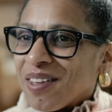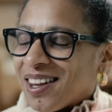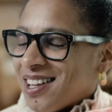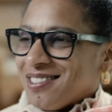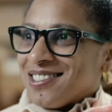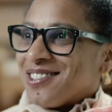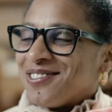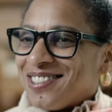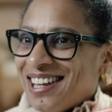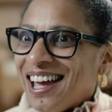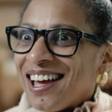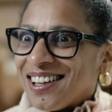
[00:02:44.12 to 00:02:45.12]
and I sort of,
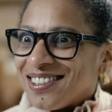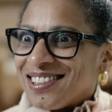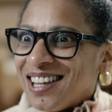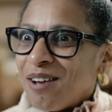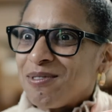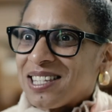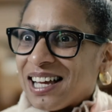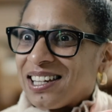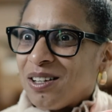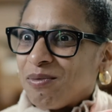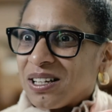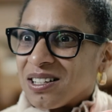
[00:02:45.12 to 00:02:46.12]
leapt at
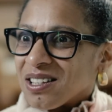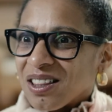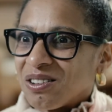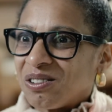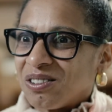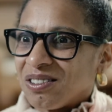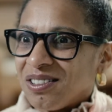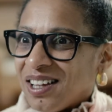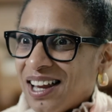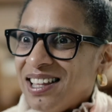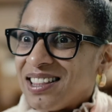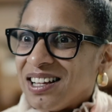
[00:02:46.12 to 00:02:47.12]
it because I thought,
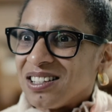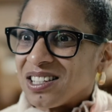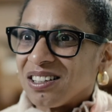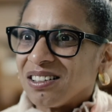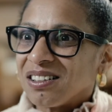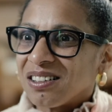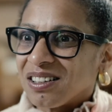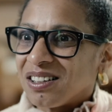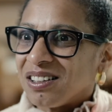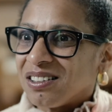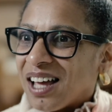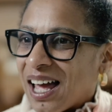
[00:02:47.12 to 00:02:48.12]
anything to
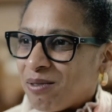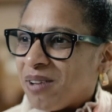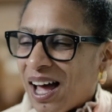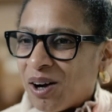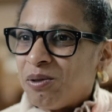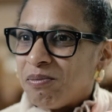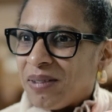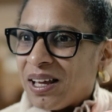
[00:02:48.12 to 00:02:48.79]
help